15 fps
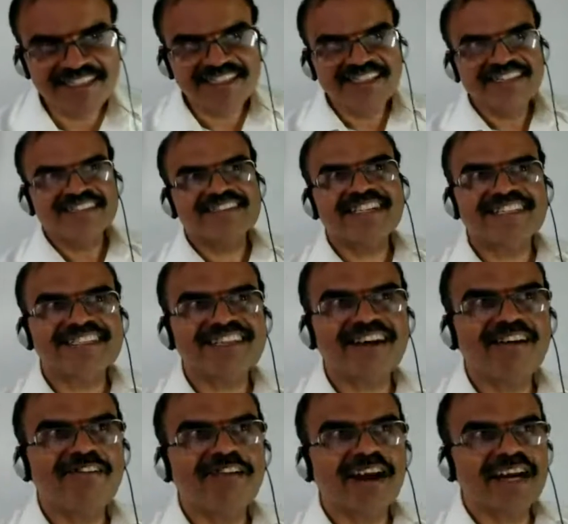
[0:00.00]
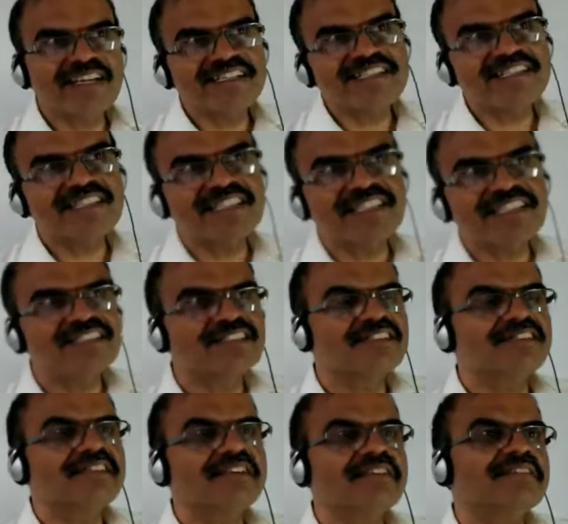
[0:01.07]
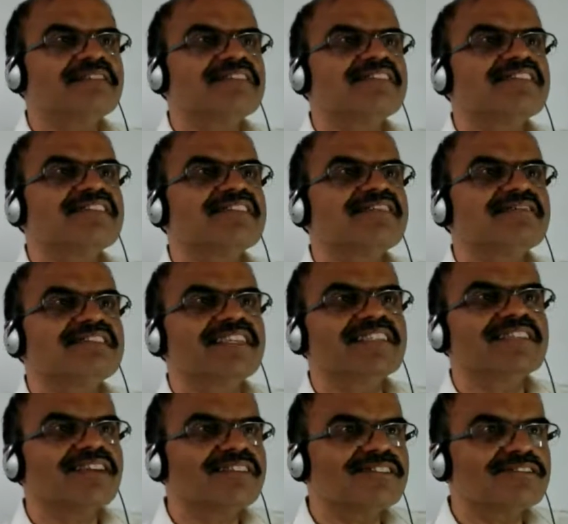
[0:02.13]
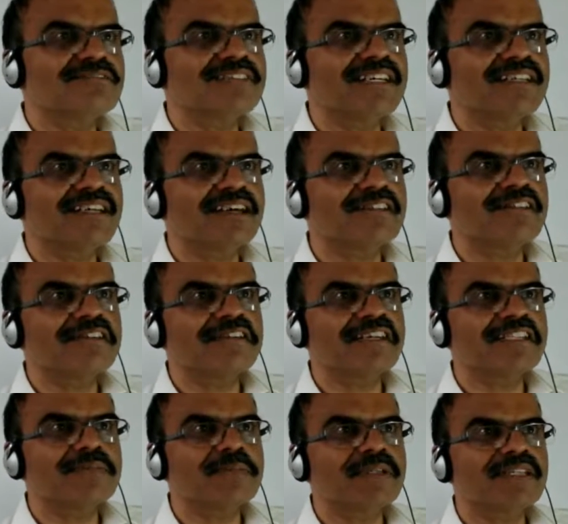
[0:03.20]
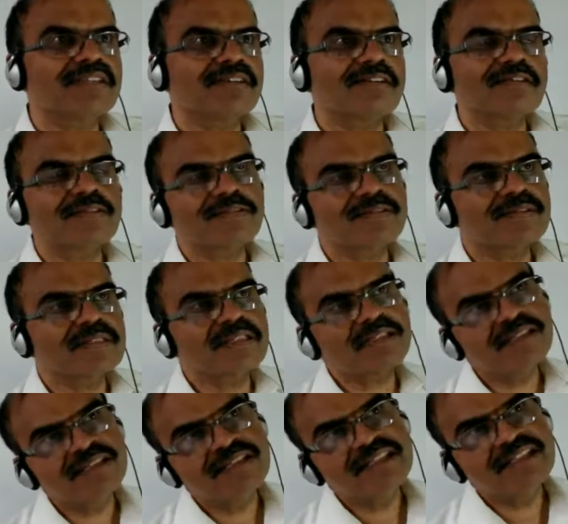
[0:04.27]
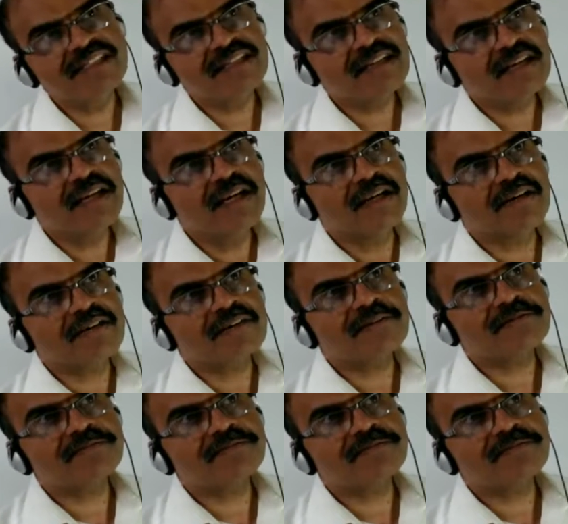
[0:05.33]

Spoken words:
that's how I see it. And there is also that other aspect of um,